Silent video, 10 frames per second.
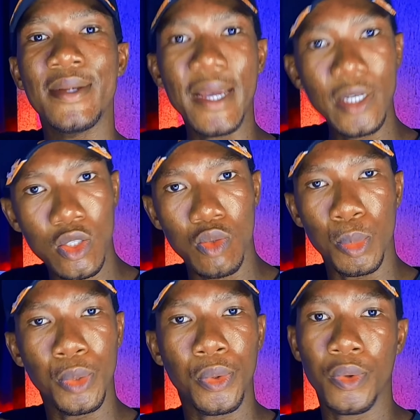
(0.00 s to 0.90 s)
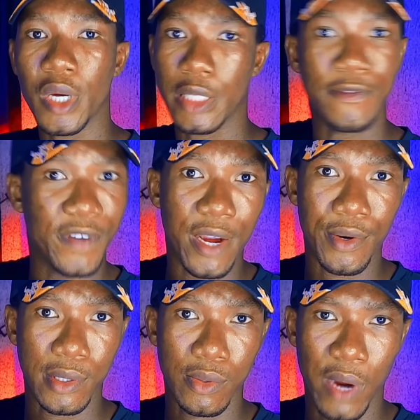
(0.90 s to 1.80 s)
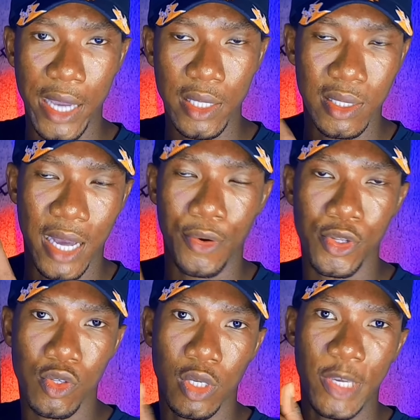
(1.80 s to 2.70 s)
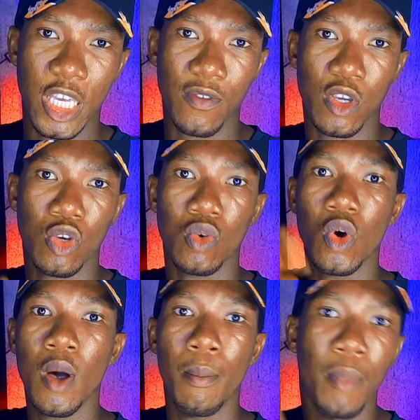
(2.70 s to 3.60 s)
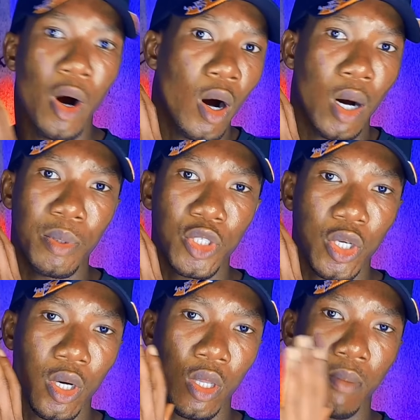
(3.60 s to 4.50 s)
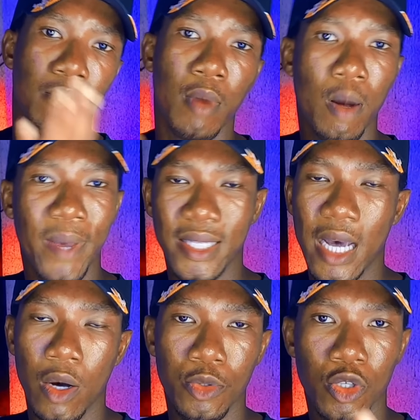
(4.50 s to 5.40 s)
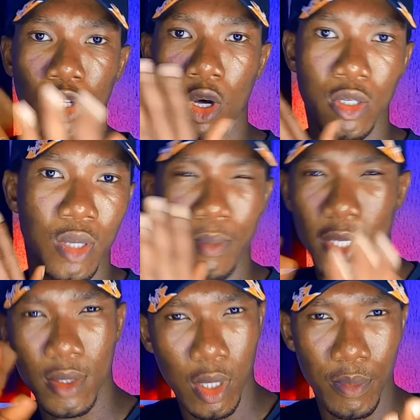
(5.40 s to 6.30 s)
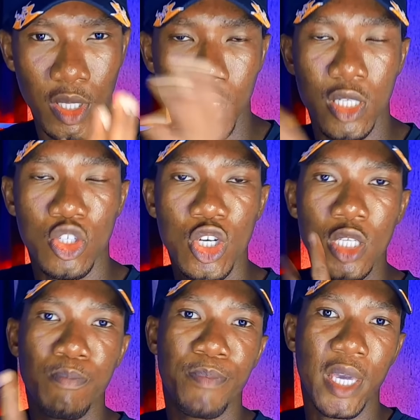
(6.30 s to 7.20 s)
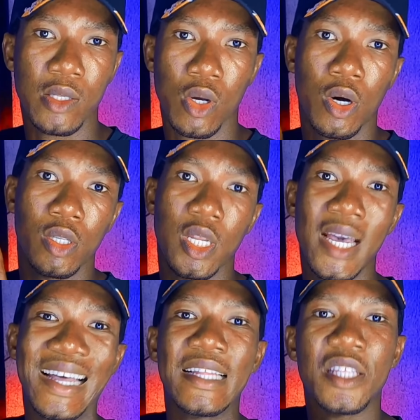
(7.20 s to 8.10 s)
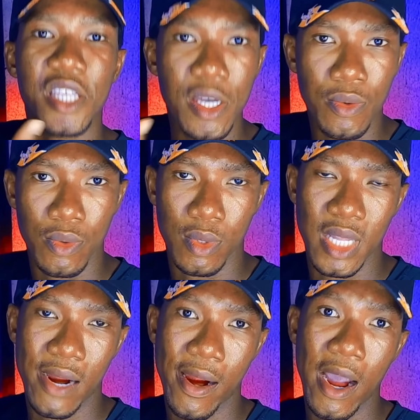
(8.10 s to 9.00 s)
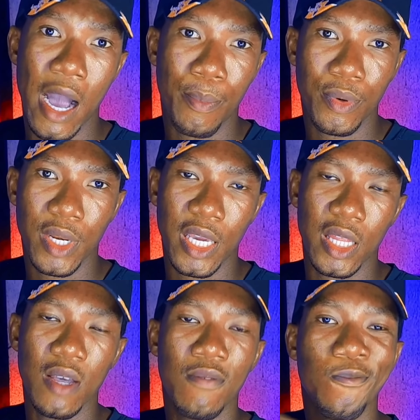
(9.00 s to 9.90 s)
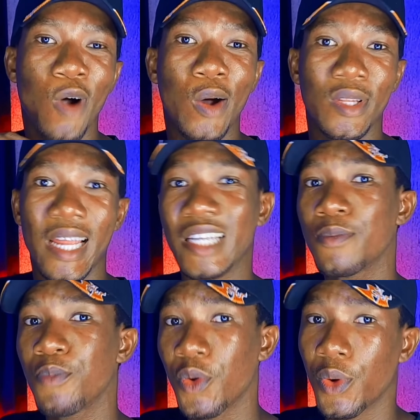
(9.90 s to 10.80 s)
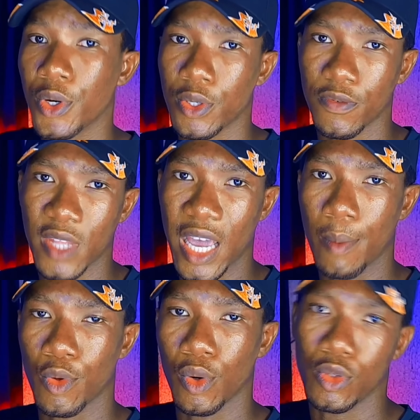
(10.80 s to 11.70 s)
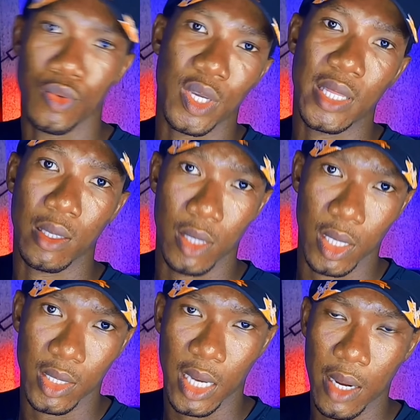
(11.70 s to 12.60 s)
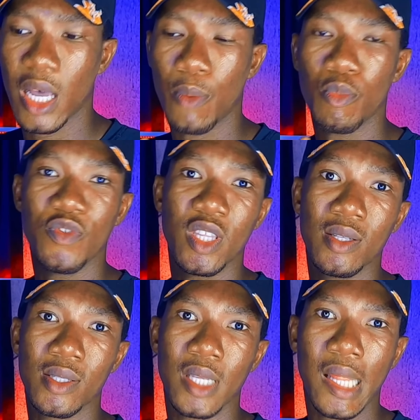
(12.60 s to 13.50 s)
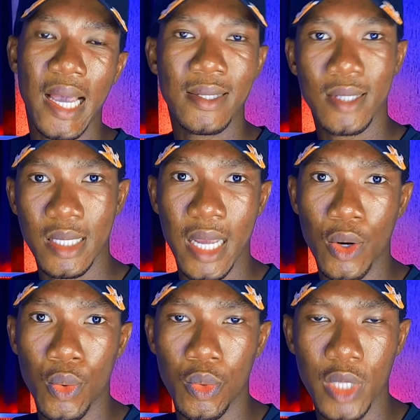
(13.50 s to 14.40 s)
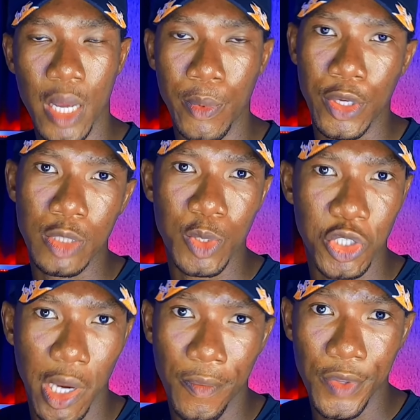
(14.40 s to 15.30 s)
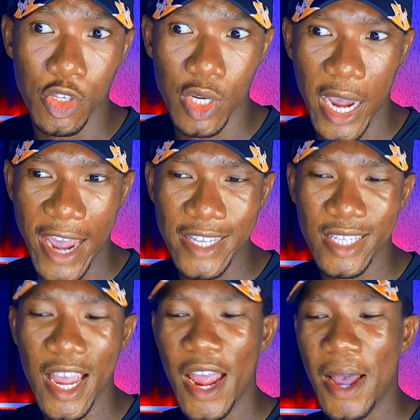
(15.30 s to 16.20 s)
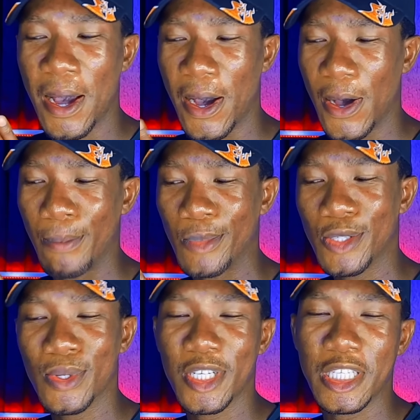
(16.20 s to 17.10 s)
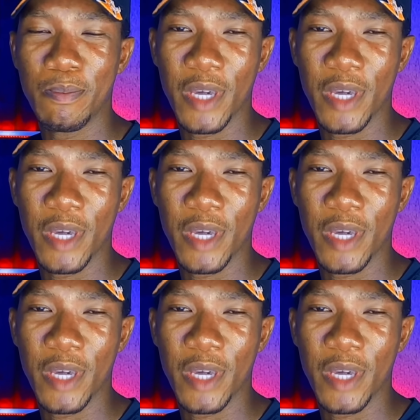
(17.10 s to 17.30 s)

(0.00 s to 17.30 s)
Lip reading: Next tomorrow it varies, right? They are going to be giving you more option, more better option, or something. It's just based on deals that are happening on that period of time you're doing the data. Now moving on to the last data code I'm going to be sharing with you guys. This one is